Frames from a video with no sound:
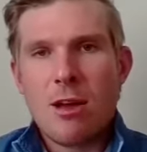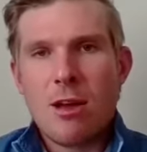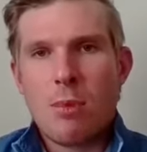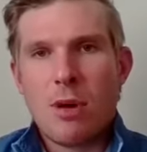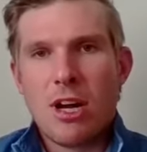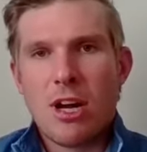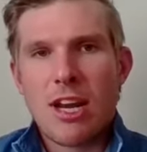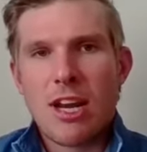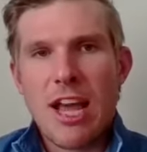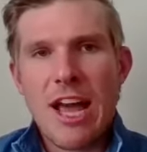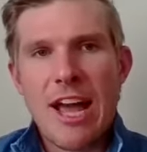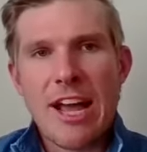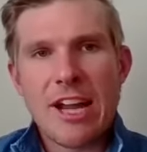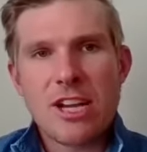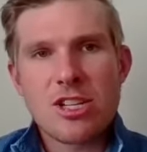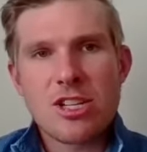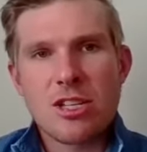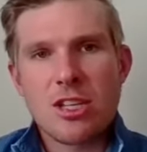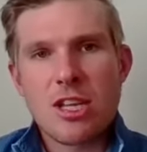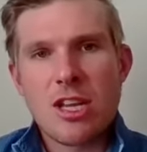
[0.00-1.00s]
But
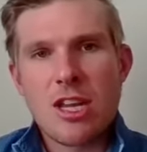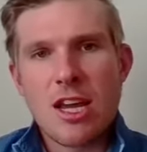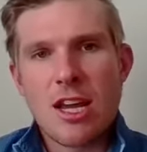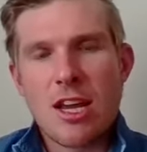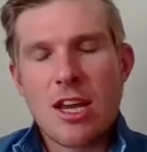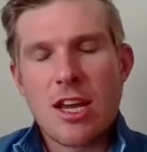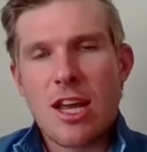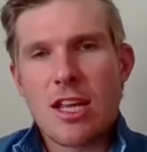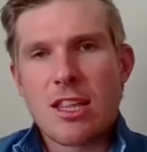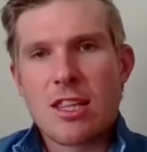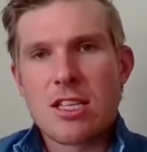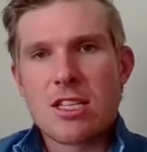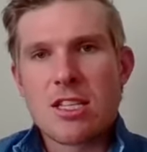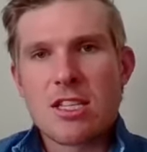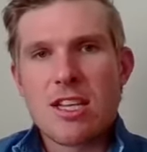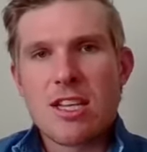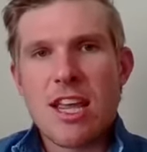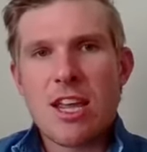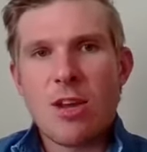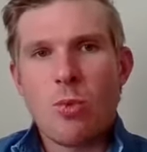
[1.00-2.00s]
actually at the
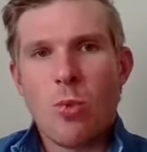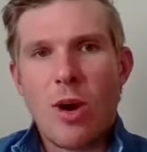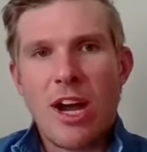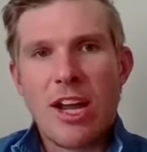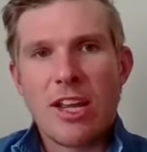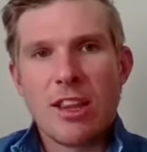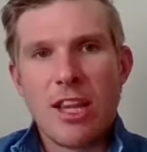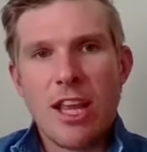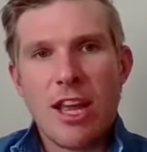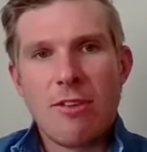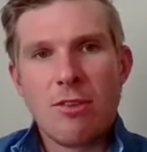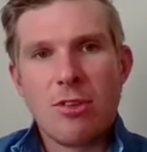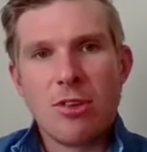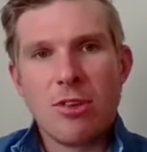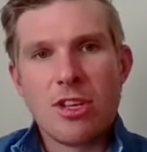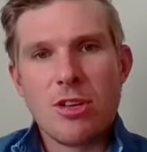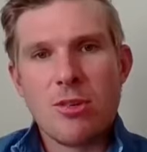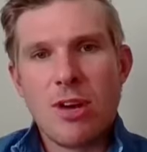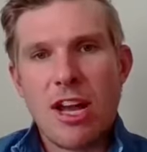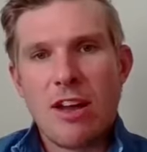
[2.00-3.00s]
statewide level,
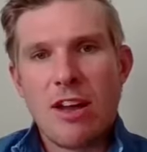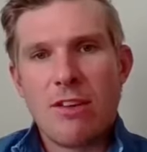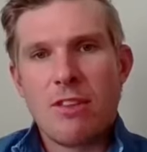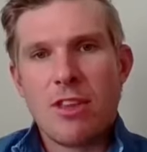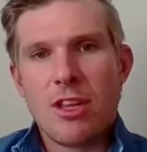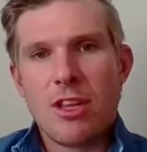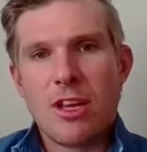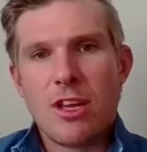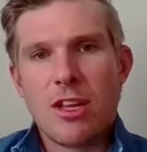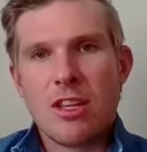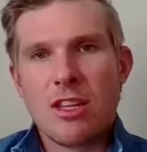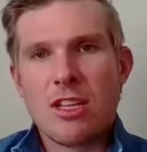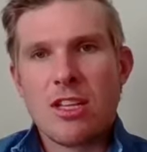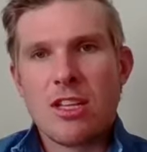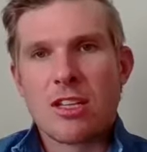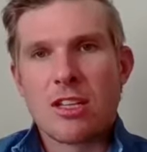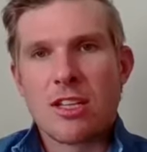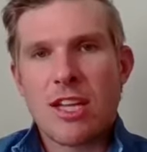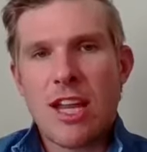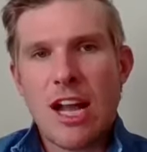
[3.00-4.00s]
you have
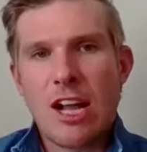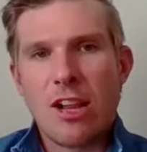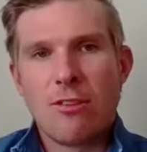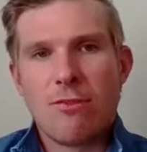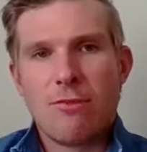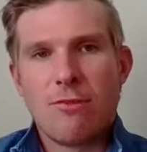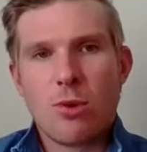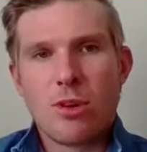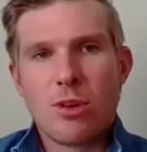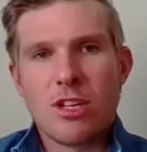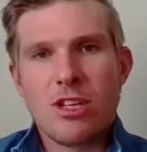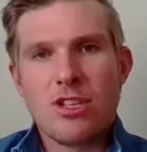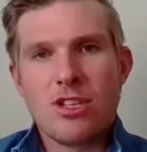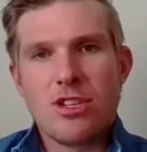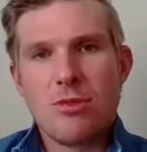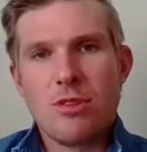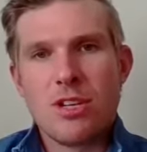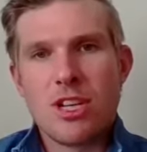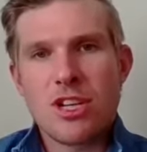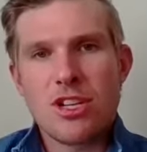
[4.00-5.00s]
the California
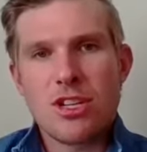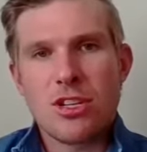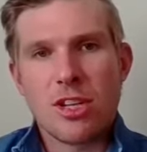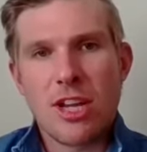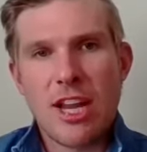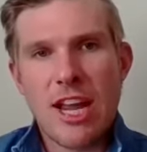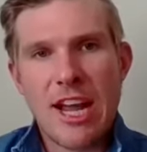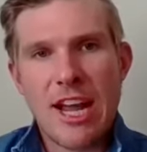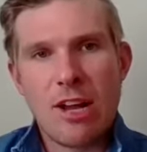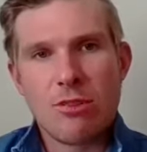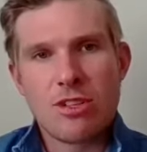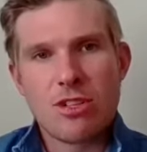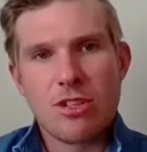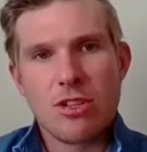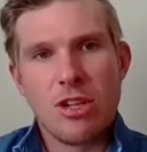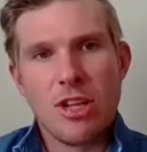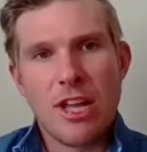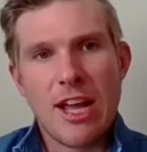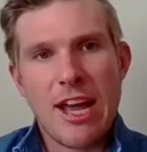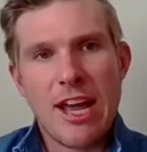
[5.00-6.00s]
Judicial
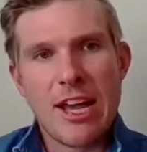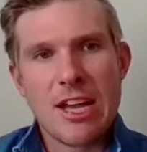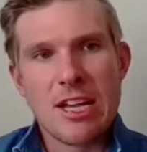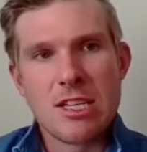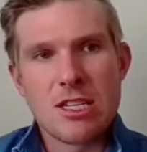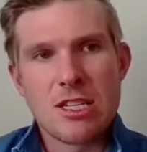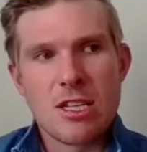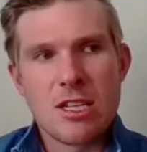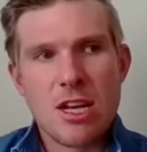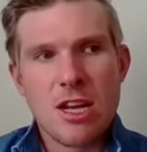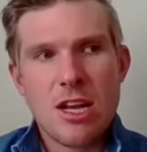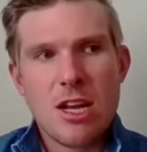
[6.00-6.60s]
Council has